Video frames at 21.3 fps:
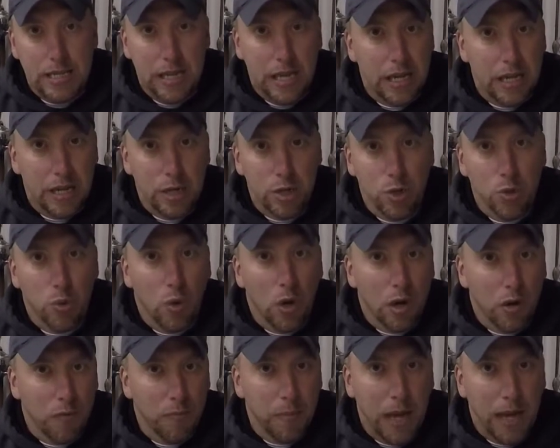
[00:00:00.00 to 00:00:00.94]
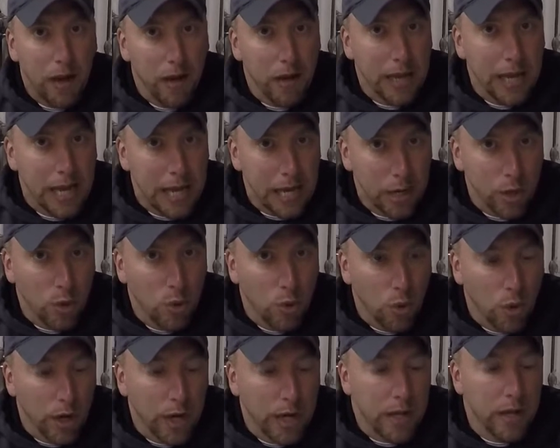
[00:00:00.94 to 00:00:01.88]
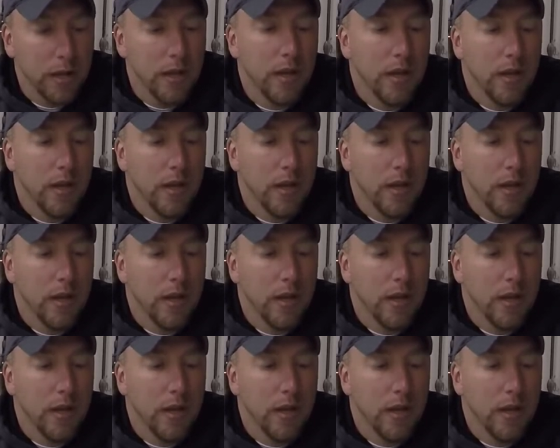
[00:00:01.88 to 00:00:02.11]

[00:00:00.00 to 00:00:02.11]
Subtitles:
10, 12 pound category.